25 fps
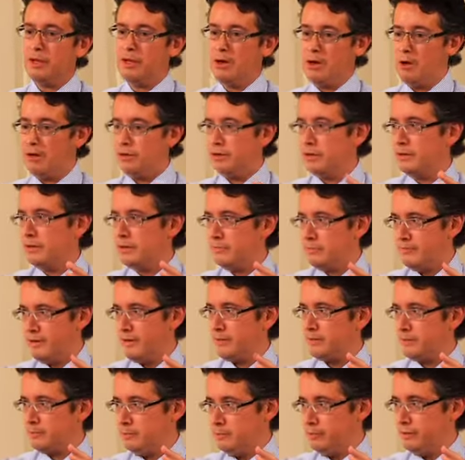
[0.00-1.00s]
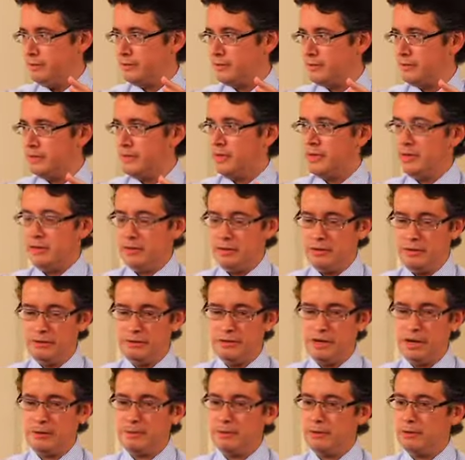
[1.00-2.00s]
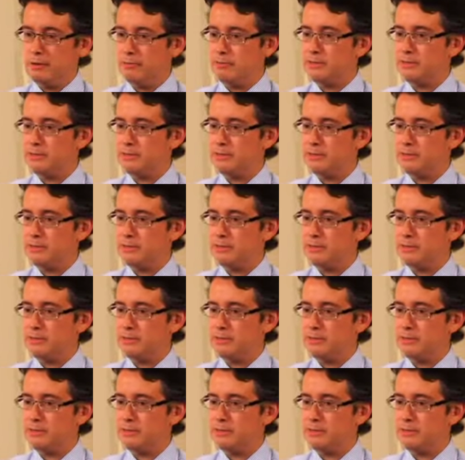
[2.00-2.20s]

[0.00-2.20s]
on an investment and you come along